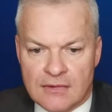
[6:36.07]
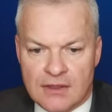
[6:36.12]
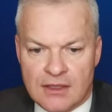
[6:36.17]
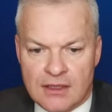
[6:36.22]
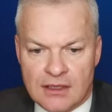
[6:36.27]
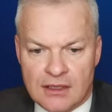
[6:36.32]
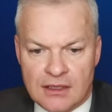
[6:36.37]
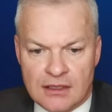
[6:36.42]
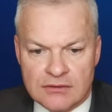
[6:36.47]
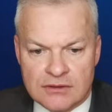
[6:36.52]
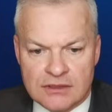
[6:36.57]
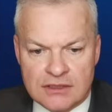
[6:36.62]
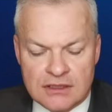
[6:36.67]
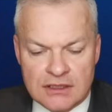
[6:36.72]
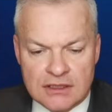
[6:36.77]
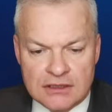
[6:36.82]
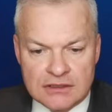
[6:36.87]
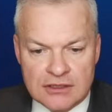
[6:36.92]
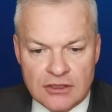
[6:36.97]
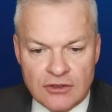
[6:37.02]
Now,
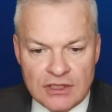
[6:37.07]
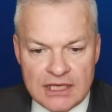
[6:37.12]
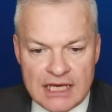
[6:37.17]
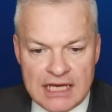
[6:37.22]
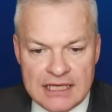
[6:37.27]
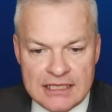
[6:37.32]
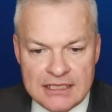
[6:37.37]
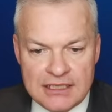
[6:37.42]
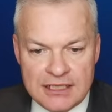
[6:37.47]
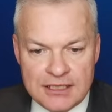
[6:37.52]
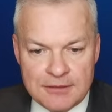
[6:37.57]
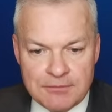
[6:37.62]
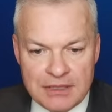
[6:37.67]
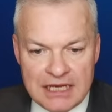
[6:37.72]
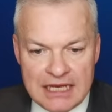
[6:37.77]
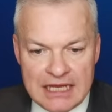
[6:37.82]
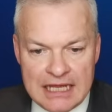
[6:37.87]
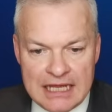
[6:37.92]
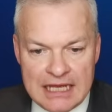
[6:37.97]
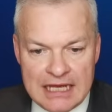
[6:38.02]
does Logania
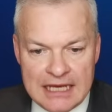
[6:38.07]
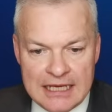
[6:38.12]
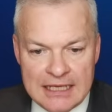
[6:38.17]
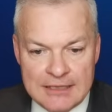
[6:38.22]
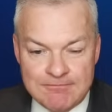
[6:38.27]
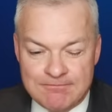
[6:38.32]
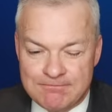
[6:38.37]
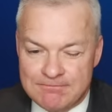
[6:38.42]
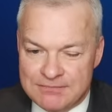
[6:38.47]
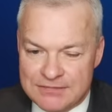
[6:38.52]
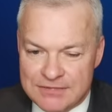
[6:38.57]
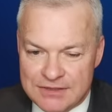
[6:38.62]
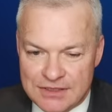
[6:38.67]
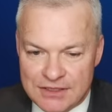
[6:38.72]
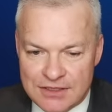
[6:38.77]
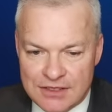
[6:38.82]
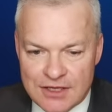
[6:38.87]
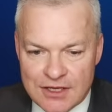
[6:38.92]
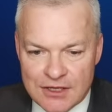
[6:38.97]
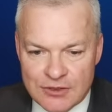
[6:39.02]
play?
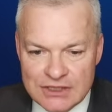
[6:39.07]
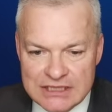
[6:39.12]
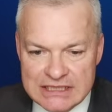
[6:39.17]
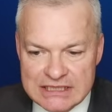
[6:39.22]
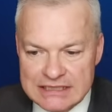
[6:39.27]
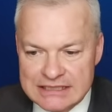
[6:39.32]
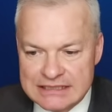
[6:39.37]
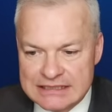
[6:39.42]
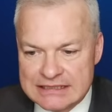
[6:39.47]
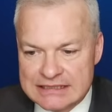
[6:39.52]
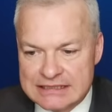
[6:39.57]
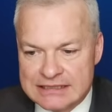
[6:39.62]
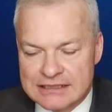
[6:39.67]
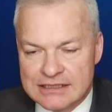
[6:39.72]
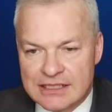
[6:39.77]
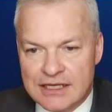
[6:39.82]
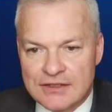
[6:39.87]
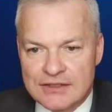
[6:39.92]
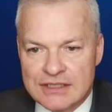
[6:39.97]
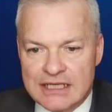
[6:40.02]
No, it
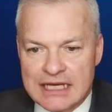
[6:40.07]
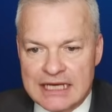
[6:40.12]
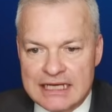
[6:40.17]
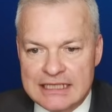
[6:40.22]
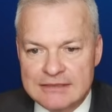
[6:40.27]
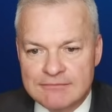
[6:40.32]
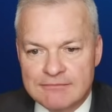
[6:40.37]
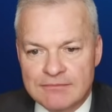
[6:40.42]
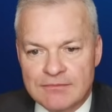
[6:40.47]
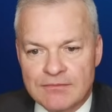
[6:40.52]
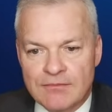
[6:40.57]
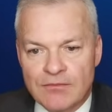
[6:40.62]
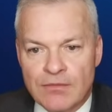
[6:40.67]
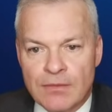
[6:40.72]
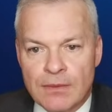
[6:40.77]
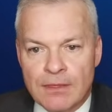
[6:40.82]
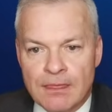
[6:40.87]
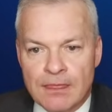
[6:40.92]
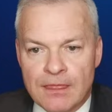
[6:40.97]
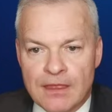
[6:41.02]
doesn't. Okay.
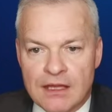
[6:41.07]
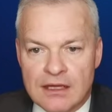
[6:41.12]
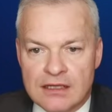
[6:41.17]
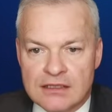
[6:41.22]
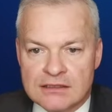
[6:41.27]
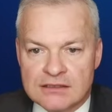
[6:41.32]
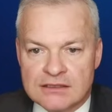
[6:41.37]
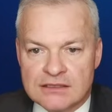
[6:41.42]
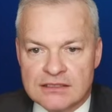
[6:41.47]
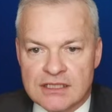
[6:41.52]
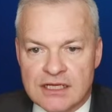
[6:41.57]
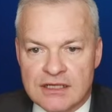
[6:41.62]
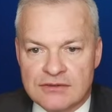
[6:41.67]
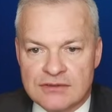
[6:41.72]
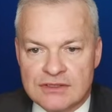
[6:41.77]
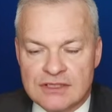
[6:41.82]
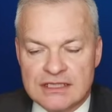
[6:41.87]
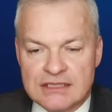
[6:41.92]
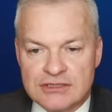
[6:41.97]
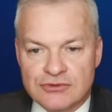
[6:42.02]
So,
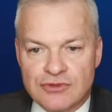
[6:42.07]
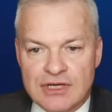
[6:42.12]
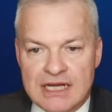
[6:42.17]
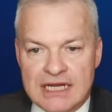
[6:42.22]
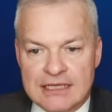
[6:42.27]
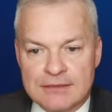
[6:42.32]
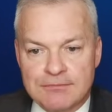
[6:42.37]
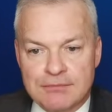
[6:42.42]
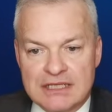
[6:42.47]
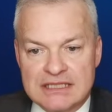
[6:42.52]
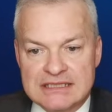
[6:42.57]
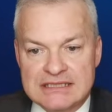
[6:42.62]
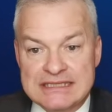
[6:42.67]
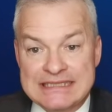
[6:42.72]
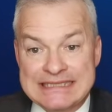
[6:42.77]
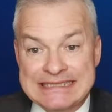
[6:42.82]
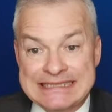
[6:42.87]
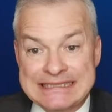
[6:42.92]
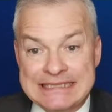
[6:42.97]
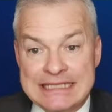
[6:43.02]
this rack plus
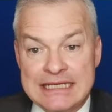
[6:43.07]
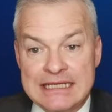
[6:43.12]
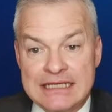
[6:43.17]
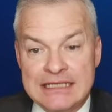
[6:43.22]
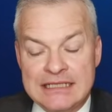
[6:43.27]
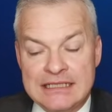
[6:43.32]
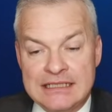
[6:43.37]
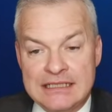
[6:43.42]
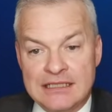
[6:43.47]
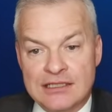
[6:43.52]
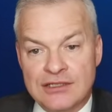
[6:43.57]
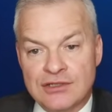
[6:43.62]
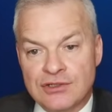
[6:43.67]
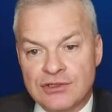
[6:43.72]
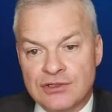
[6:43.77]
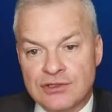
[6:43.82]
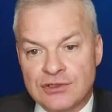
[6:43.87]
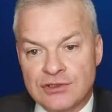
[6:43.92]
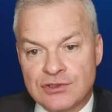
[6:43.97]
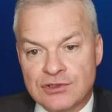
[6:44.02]
a T.
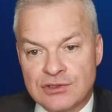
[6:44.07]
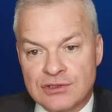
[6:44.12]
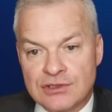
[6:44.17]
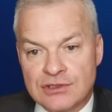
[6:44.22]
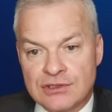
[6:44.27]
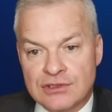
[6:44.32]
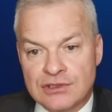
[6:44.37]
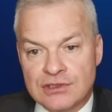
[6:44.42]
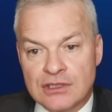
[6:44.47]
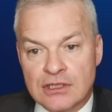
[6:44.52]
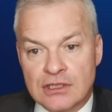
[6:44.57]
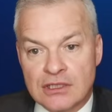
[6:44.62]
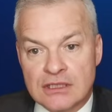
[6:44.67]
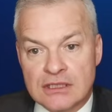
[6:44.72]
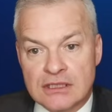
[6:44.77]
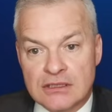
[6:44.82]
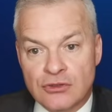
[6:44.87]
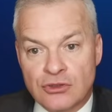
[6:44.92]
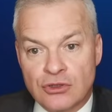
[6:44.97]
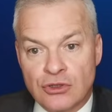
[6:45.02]

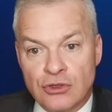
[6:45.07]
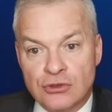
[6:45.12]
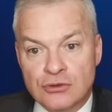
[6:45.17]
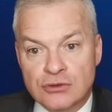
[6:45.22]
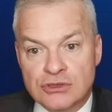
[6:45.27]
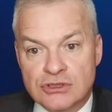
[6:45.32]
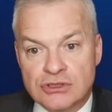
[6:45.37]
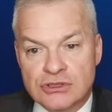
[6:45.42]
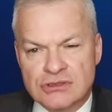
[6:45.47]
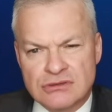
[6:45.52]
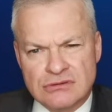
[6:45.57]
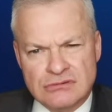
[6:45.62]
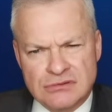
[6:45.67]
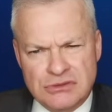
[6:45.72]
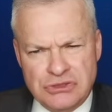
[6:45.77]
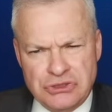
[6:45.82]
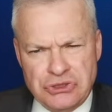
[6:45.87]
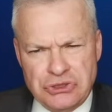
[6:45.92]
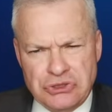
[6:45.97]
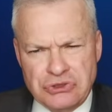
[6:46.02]

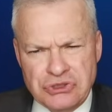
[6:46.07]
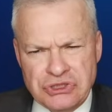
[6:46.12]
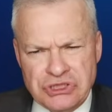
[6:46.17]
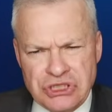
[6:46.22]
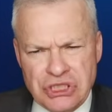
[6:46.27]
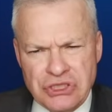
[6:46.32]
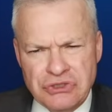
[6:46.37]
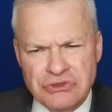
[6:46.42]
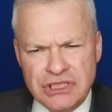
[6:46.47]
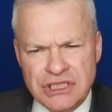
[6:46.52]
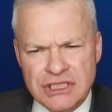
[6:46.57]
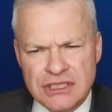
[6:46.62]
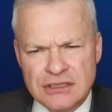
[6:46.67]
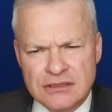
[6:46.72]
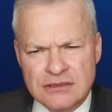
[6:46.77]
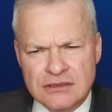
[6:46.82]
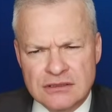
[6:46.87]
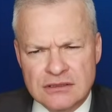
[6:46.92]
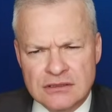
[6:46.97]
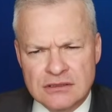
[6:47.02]

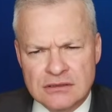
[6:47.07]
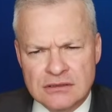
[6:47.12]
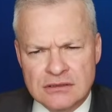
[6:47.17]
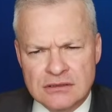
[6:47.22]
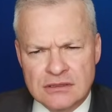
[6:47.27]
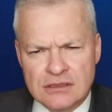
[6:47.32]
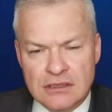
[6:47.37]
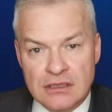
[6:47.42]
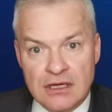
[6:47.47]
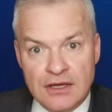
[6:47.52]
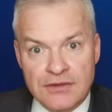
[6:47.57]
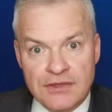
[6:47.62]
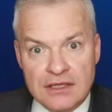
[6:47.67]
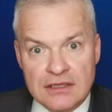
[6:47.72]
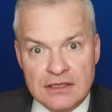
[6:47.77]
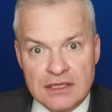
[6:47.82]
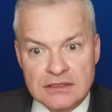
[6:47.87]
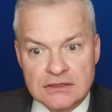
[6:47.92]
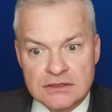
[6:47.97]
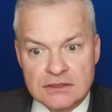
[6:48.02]
Galtonia? I
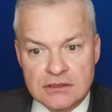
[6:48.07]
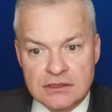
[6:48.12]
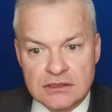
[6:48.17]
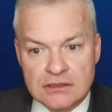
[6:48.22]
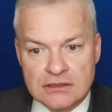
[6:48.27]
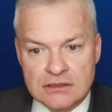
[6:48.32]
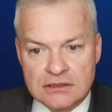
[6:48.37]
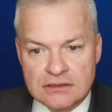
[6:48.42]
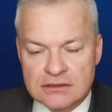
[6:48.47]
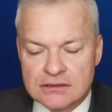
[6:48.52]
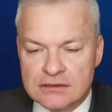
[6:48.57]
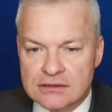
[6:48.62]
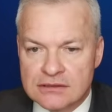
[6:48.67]
think that's good.